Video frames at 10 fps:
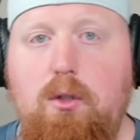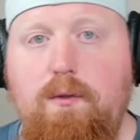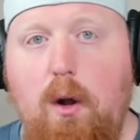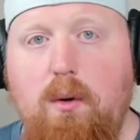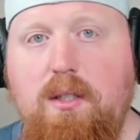
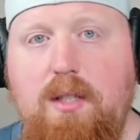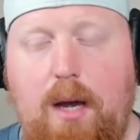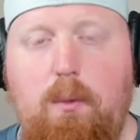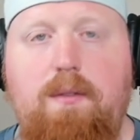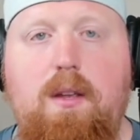you've noticed
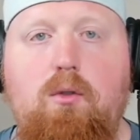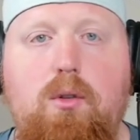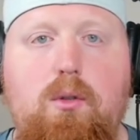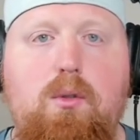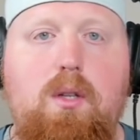that we've
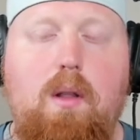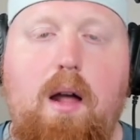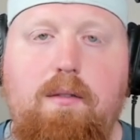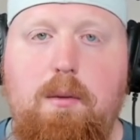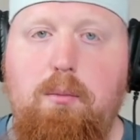introduced a
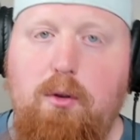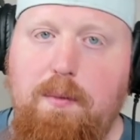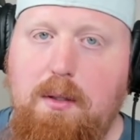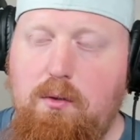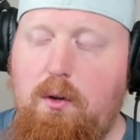lot of
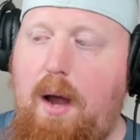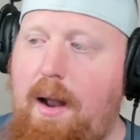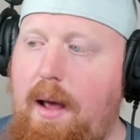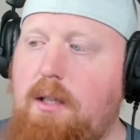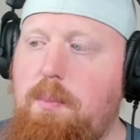improvements for
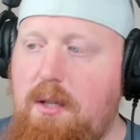NX,